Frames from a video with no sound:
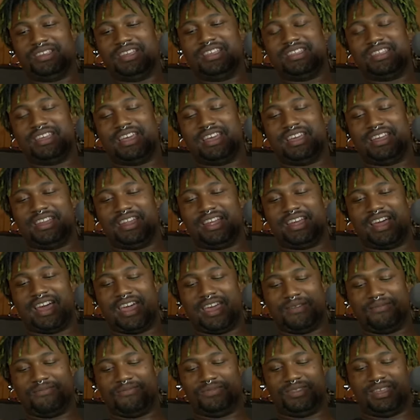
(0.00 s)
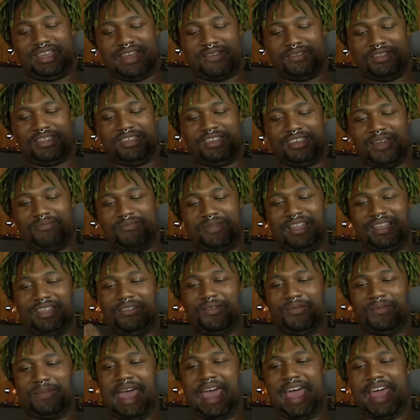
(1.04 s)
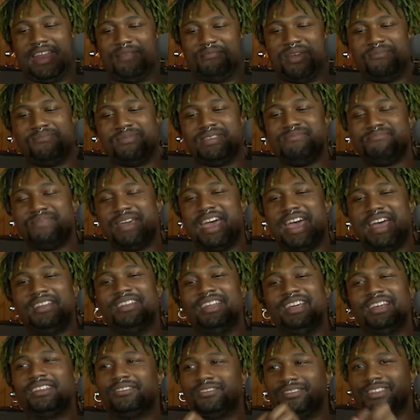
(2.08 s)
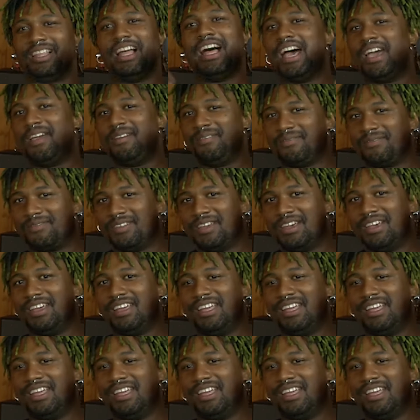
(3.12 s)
and then I did everything on my little pad, on my beat pad, like live.